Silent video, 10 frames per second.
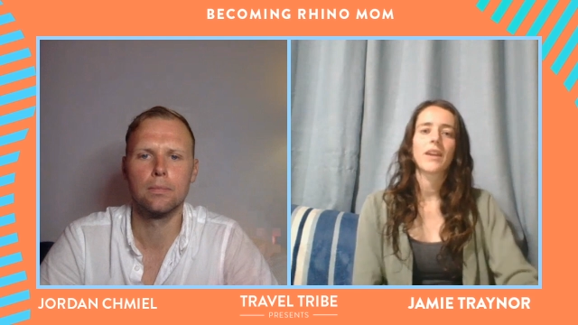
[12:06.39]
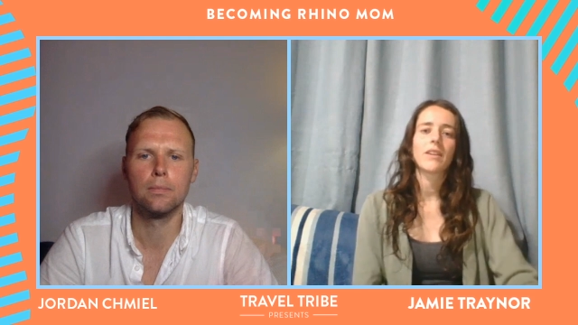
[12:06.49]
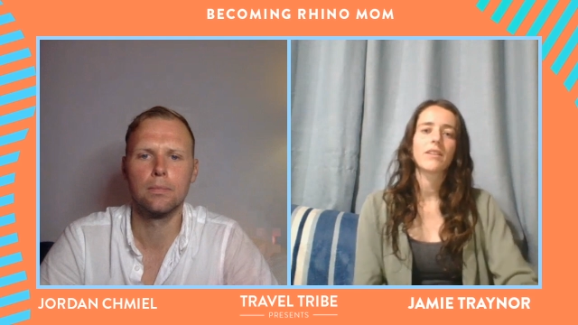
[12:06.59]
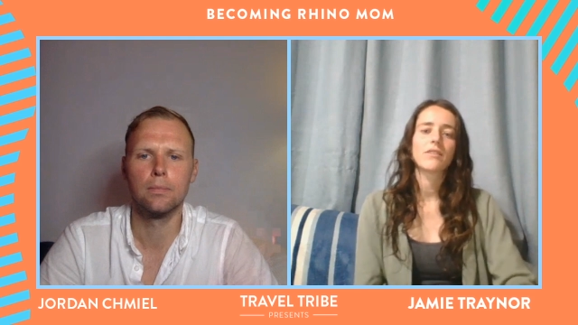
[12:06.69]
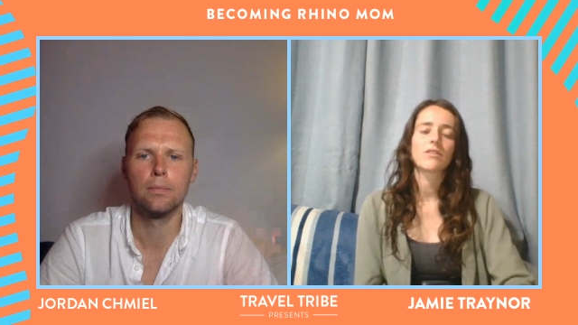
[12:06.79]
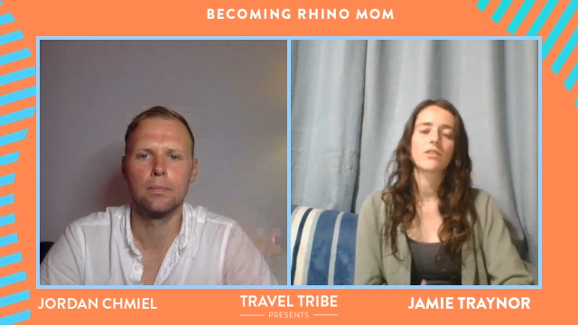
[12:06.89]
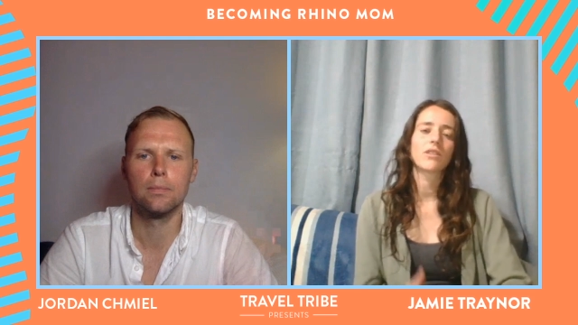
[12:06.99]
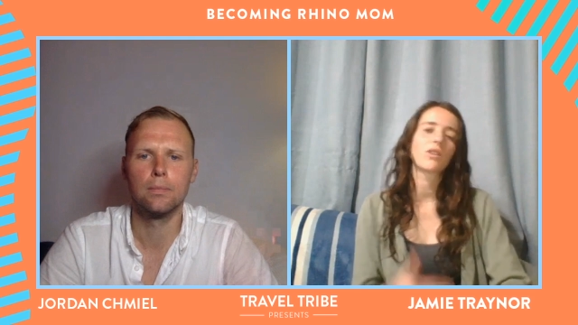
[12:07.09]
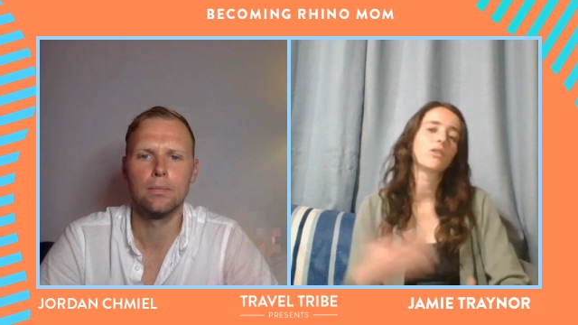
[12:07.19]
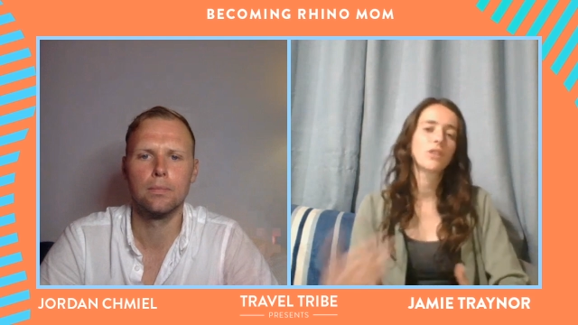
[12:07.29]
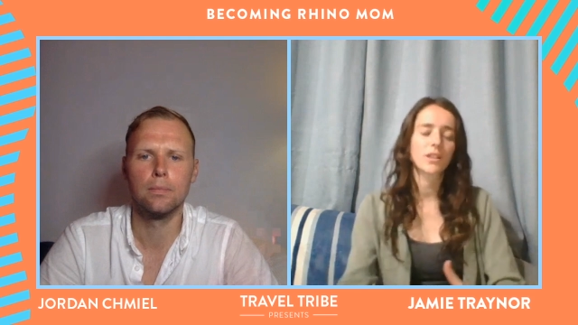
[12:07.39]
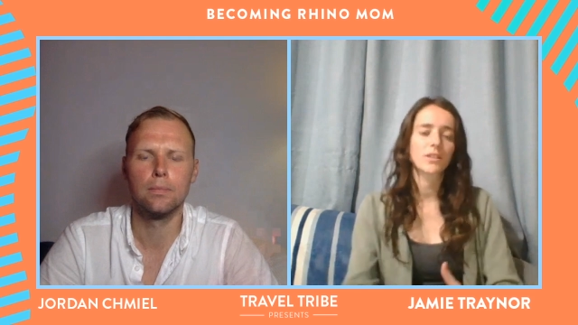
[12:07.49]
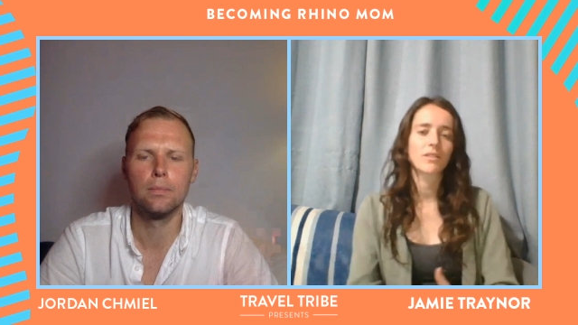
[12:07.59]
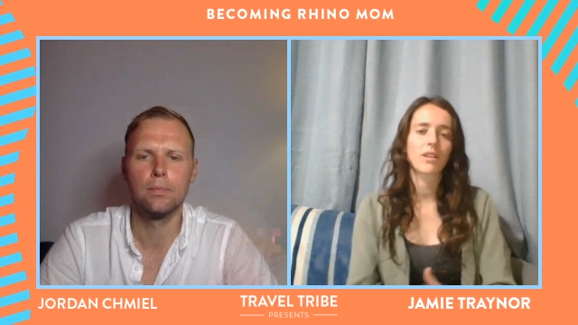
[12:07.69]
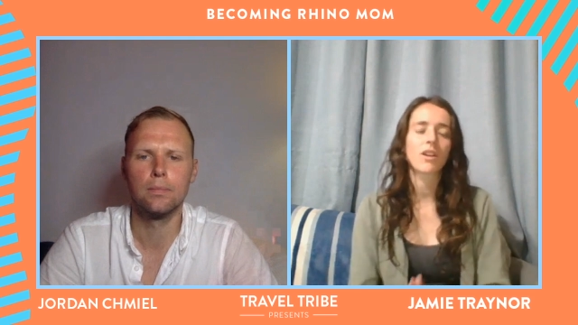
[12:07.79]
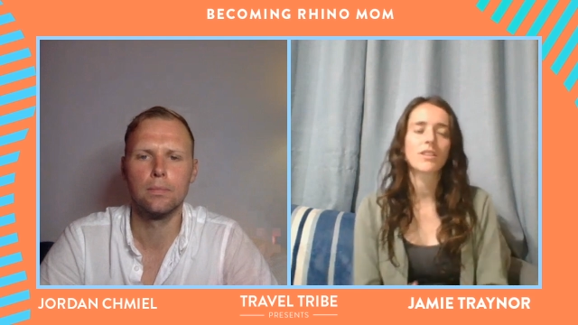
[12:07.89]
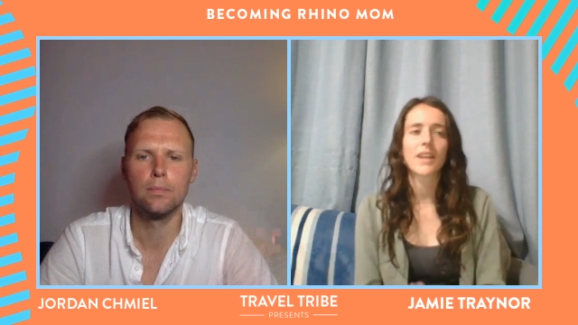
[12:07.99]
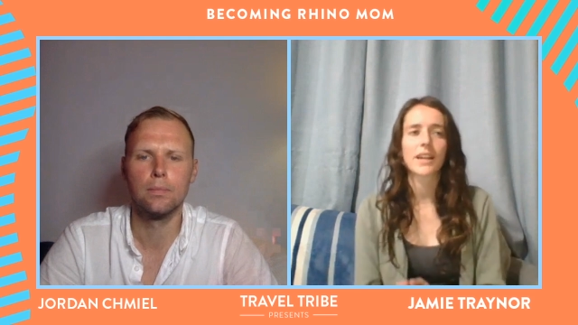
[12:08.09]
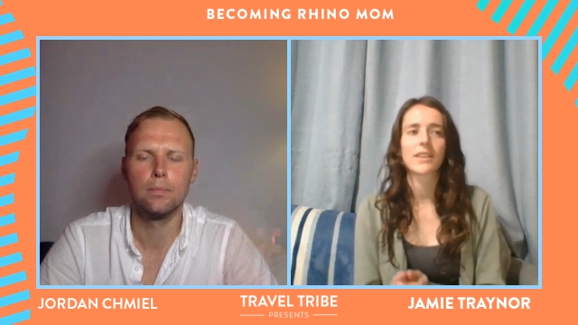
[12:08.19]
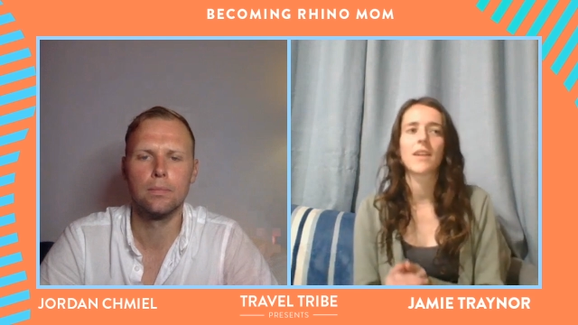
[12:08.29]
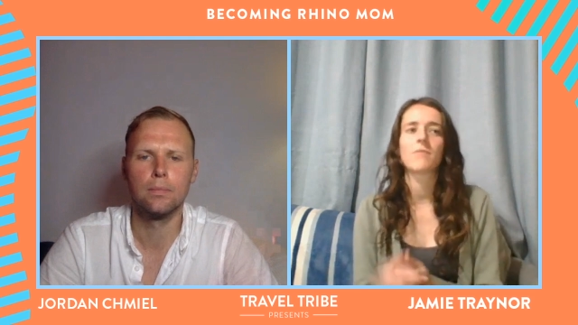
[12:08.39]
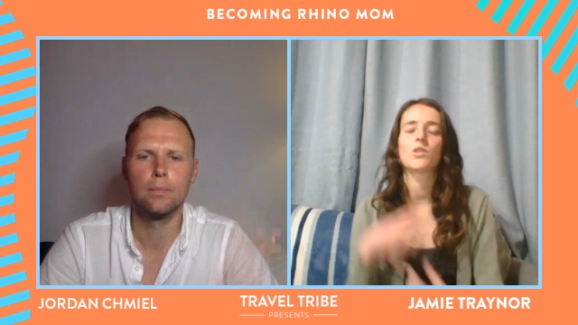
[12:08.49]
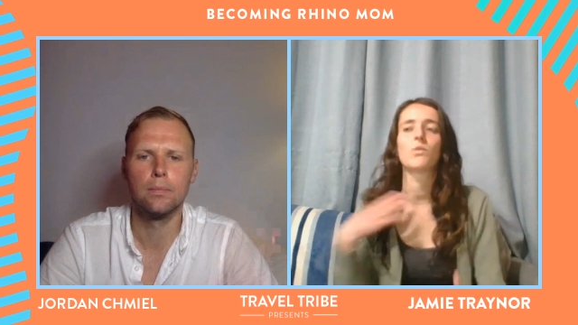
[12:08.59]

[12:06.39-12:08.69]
Speaker 1: is, you know, you can contact them,